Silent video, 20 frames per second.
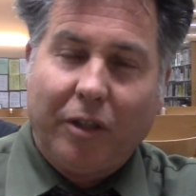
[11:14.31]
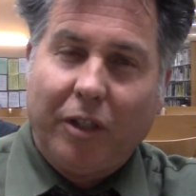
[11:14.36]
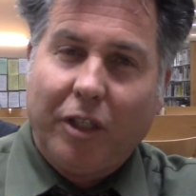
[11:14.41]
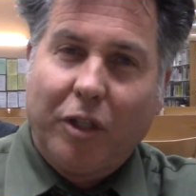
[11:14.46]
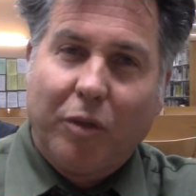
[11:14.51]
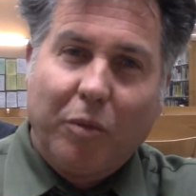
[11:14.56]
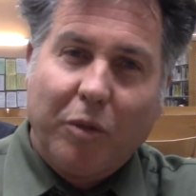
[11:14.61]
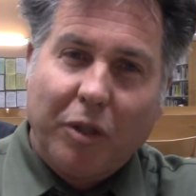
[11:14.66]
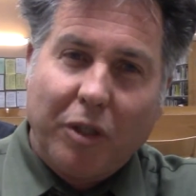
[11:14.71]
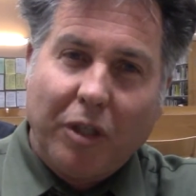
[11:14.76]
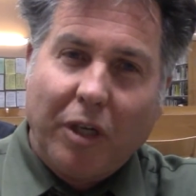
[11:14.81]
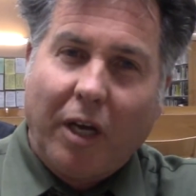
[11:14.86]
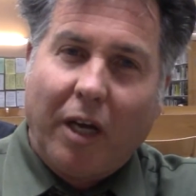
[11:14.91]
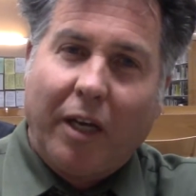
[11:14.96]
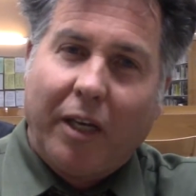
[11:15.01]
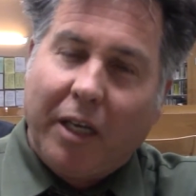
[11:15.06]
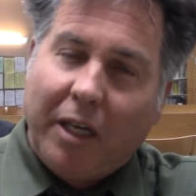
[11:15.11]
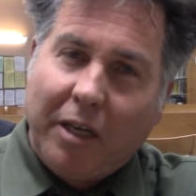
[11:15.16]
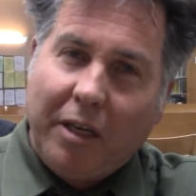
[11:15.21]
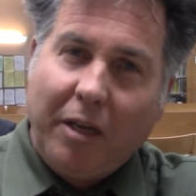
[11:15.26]
This was
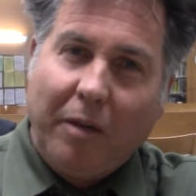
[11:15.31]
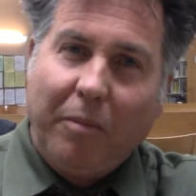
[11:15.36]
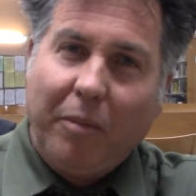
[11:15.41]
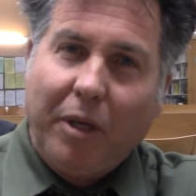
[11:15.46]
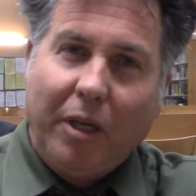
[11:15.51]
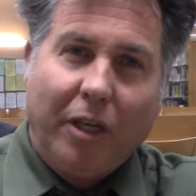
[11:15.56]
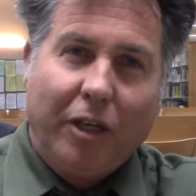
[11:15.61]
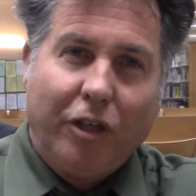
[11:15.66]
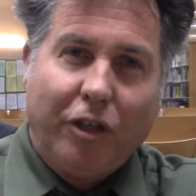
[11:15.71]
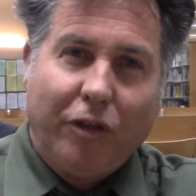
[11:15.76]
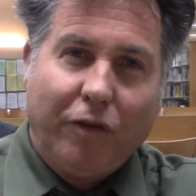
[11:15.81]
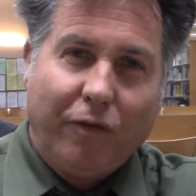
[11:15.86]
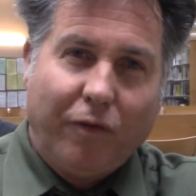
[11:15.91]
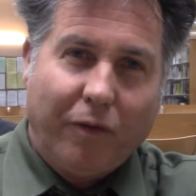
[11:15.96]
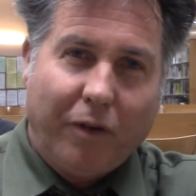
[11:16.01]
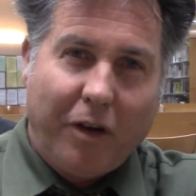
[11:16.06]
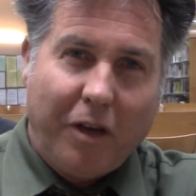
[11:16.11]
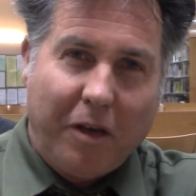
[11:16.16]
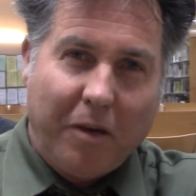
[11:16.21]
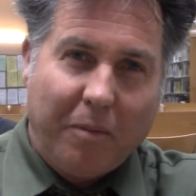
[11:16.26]
not a NIMBY issue
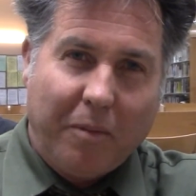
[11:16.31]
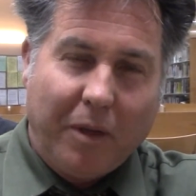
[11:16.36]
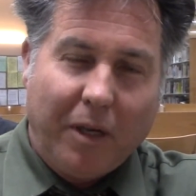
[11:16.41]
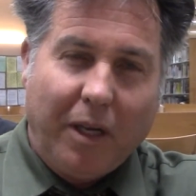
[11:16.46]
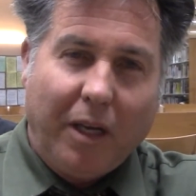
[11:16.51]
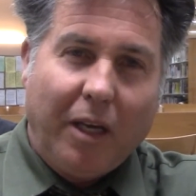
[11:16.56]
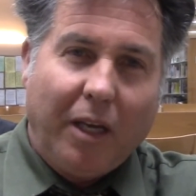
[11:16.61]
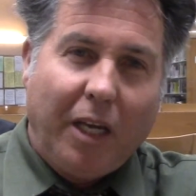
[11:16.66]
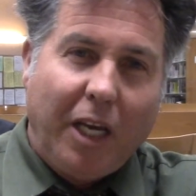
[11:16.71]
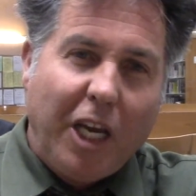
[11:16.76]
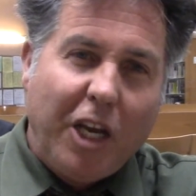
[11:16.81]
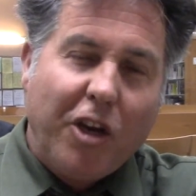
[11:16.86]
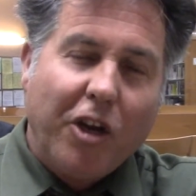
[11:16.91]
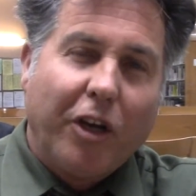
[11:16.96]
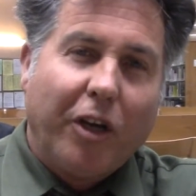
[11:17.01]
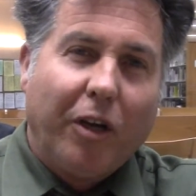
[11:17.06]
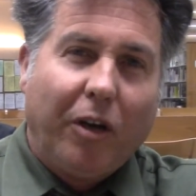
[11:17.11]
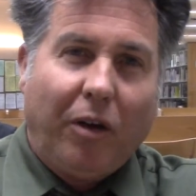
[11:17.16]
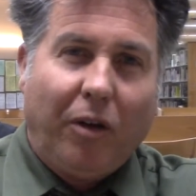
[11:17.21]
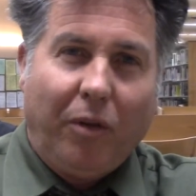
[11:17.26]
for him. He
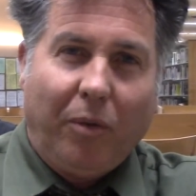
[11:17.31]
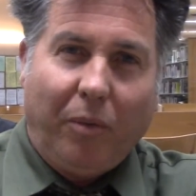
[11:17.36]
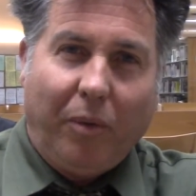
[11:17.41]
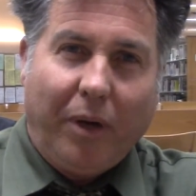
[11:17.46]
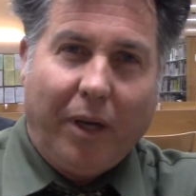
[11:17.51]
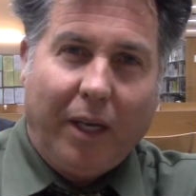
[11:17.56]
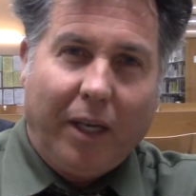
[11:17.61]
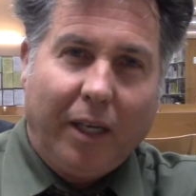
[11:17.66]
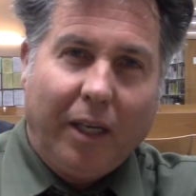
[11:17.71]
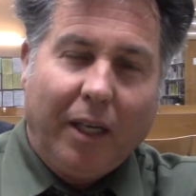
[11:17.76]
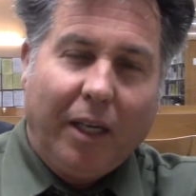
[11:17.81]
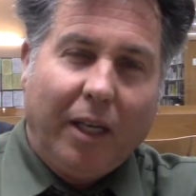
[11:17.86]
took it all the way.